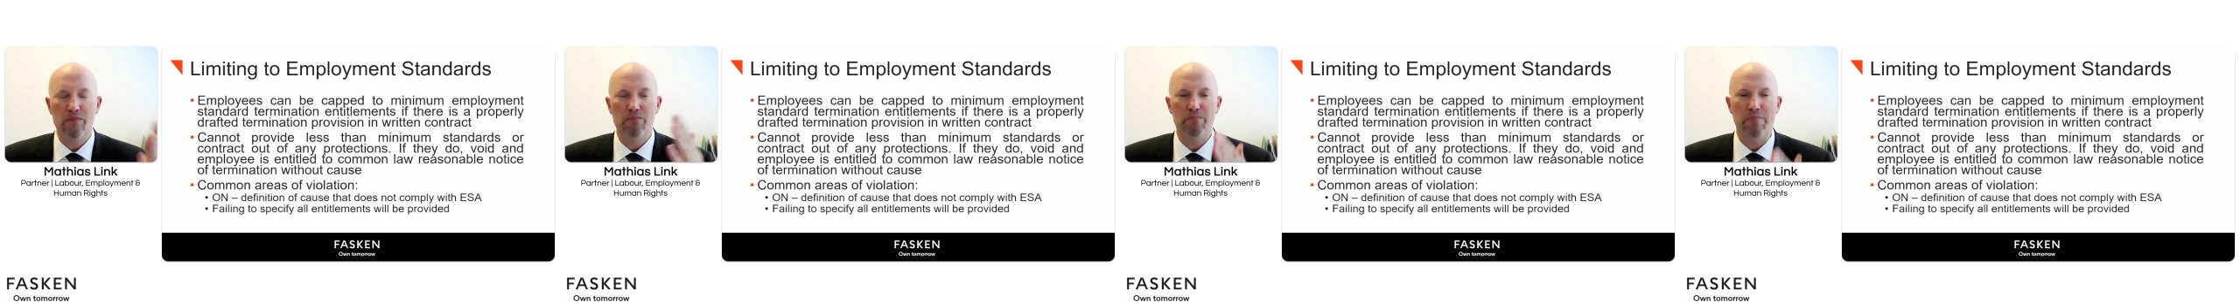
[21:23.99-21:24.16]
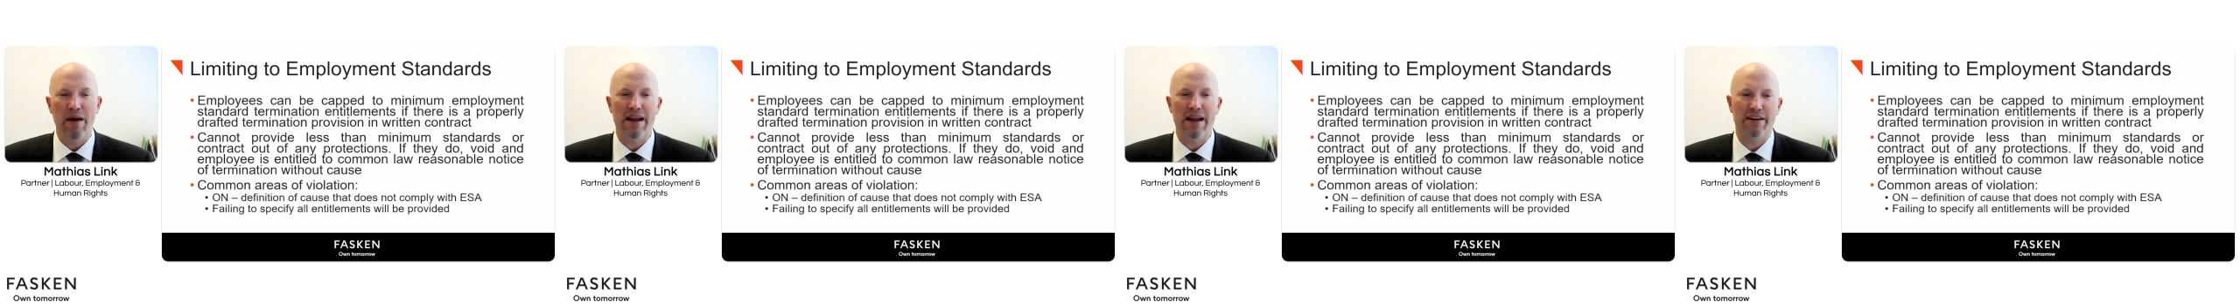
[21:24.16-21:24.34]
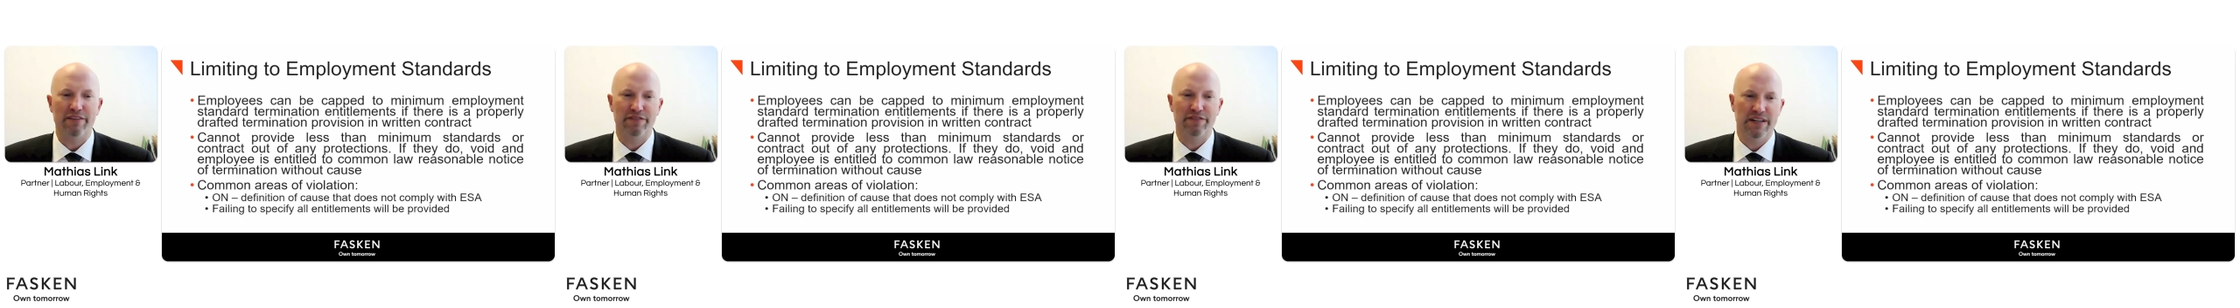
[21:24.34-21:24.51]

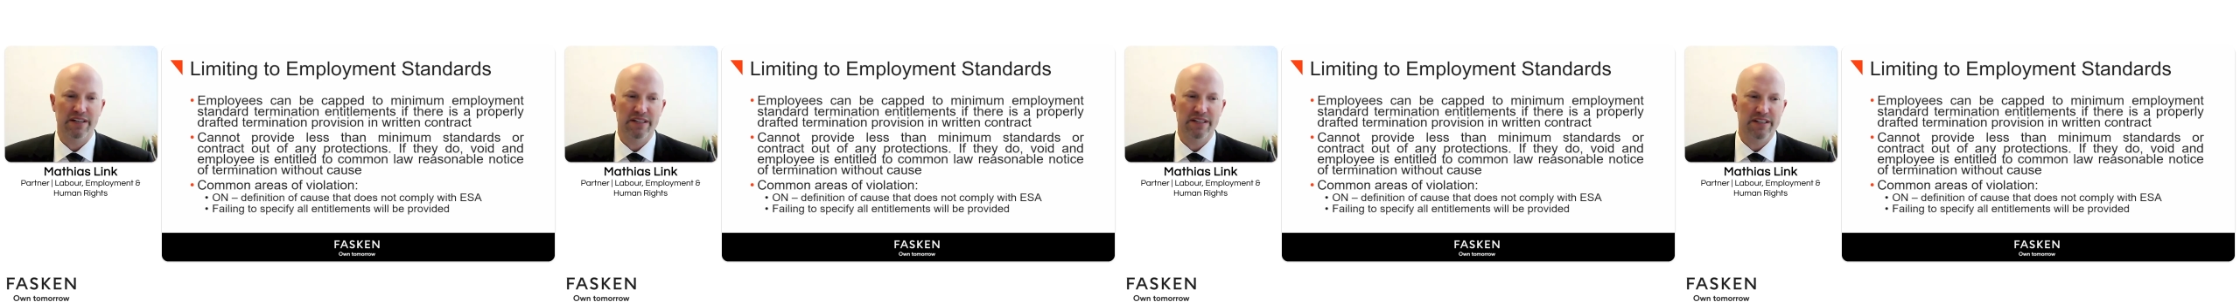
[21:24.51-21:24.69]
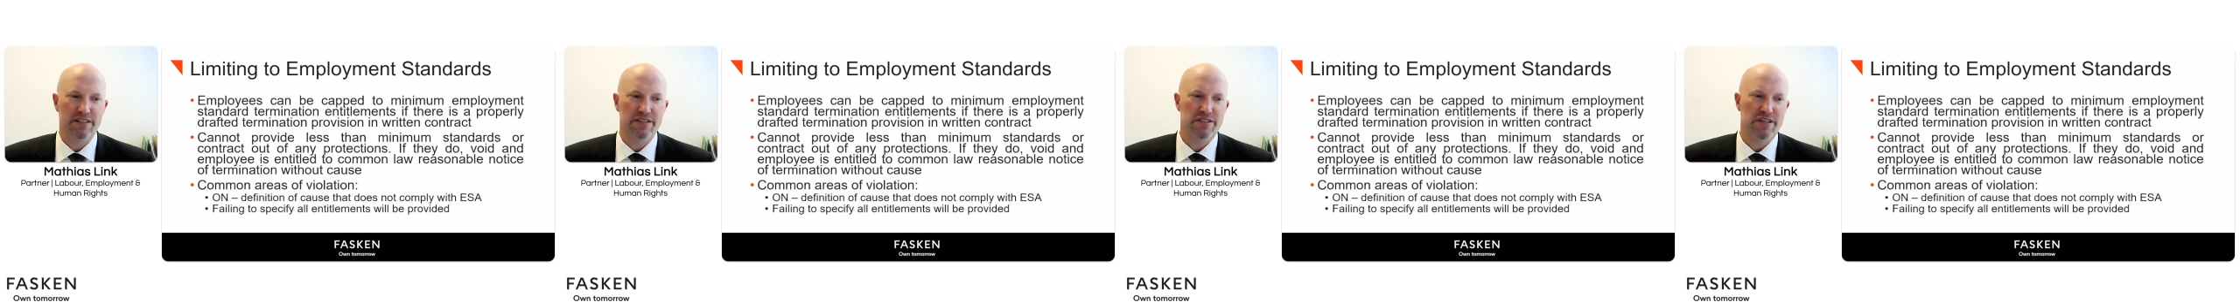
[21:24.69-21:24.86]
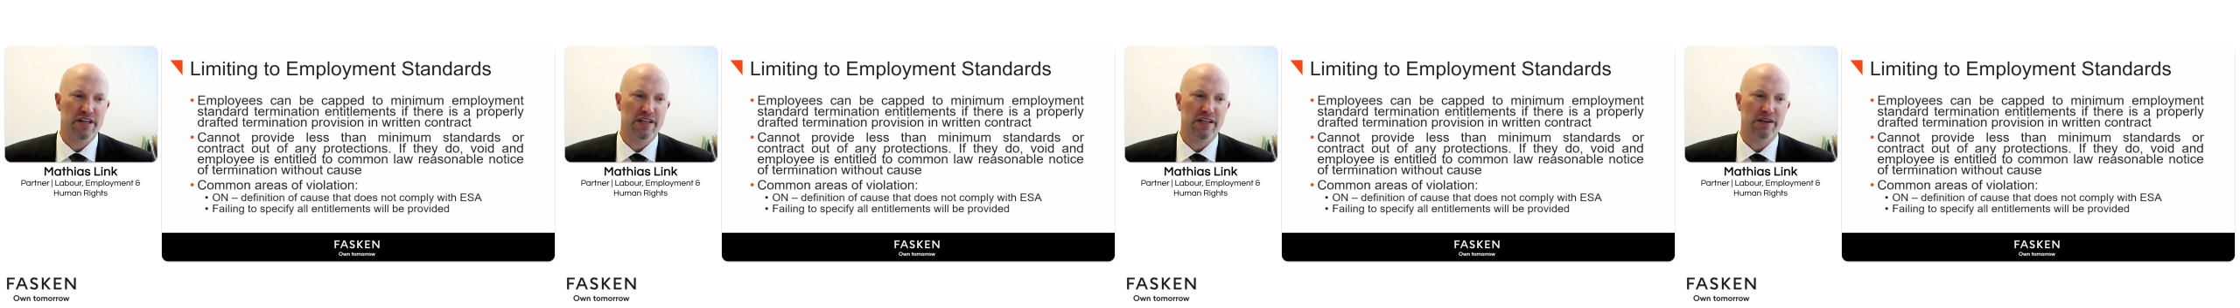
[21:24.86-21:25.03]
benefit
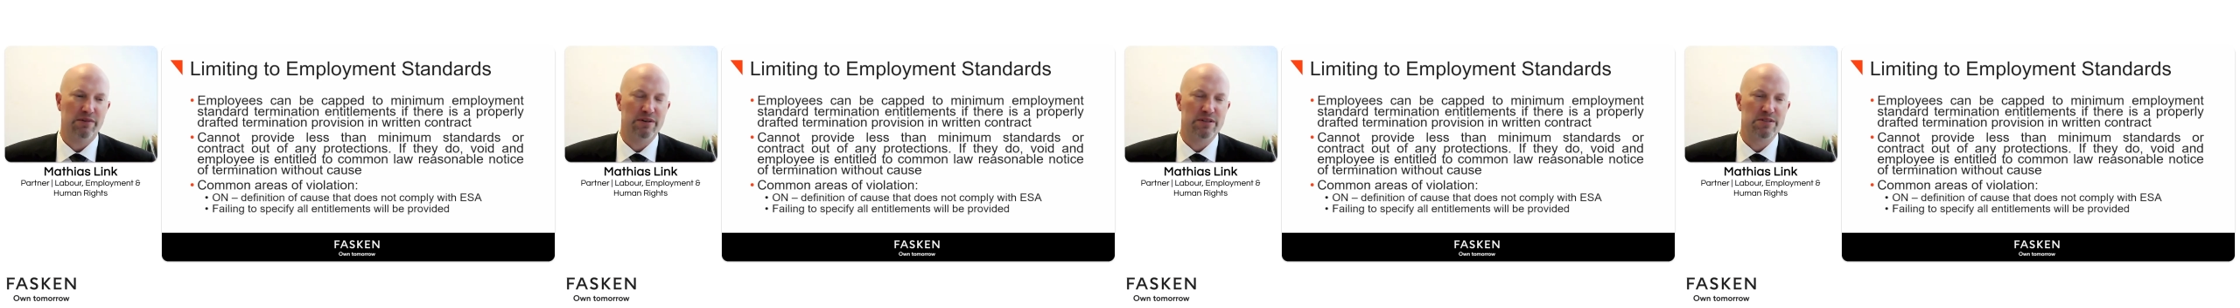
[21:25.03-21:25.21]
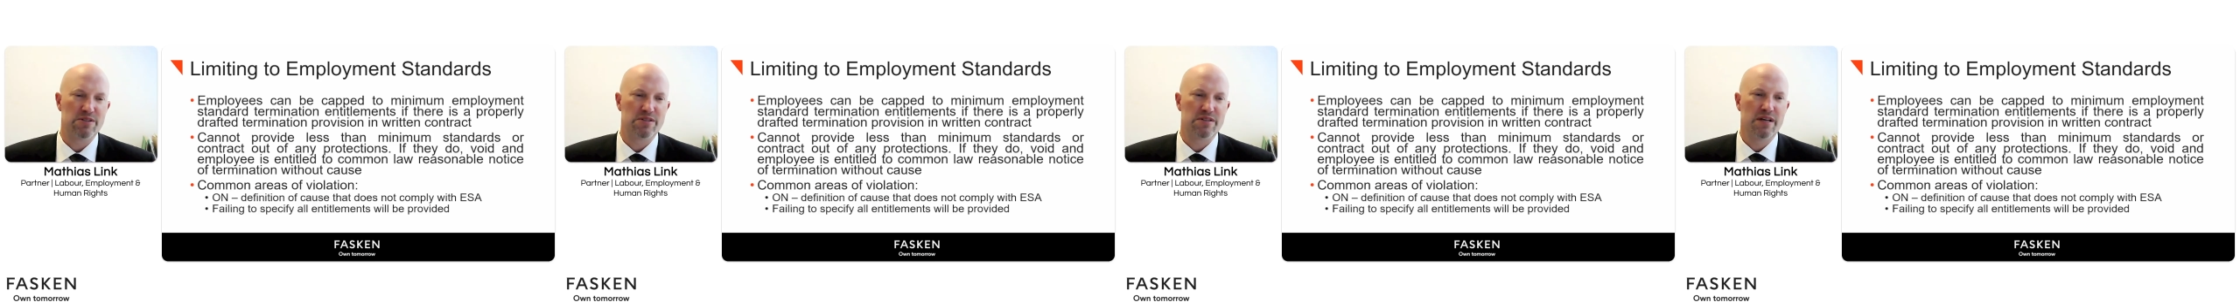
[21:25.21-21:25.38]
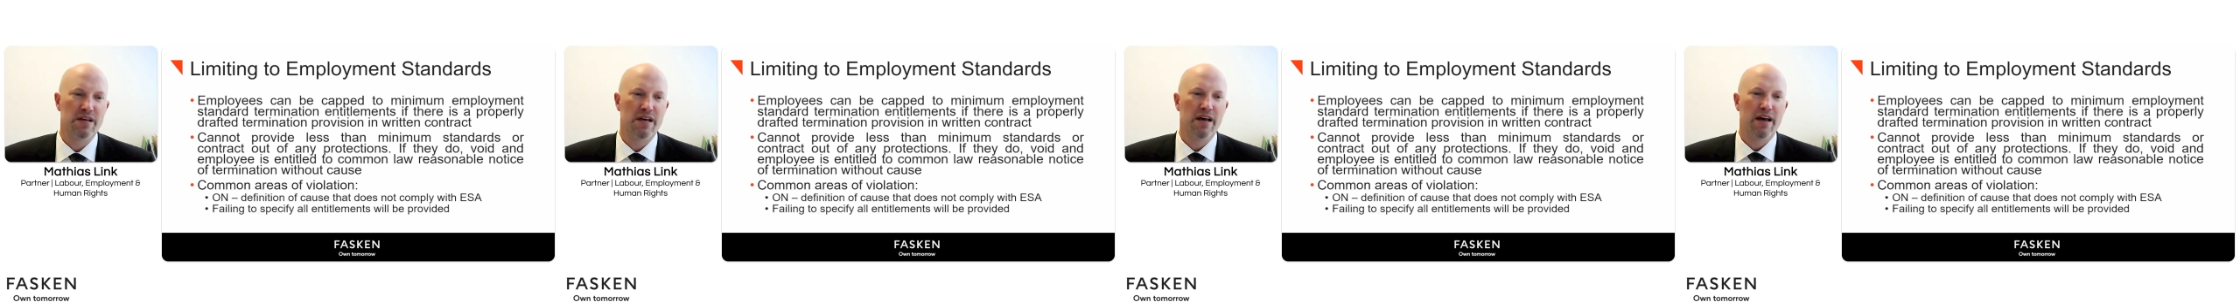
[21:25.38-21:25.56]

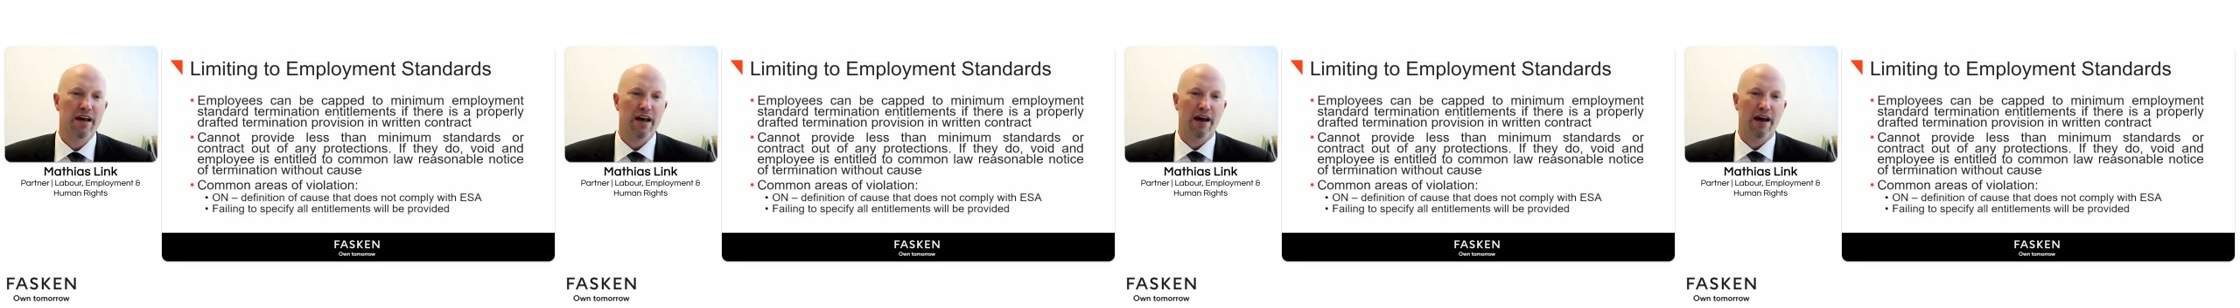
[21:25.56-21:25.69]
continuance.